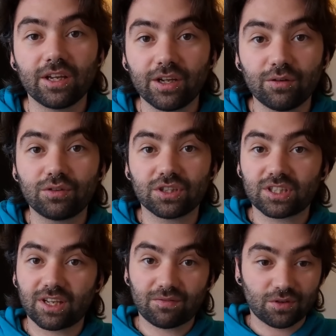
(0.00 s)
It will
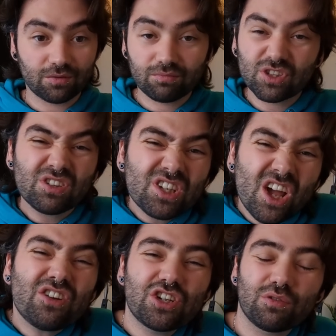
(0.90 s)
just
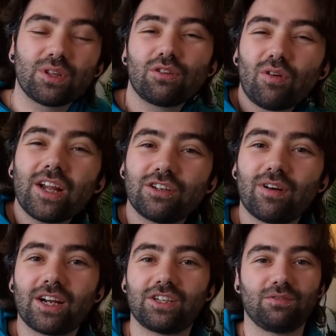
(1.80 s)
nudge you in the right
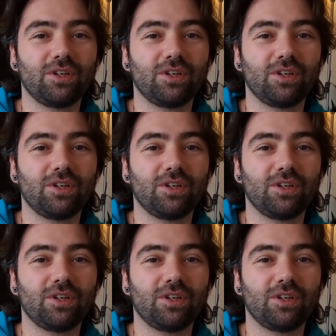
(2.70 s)
direction,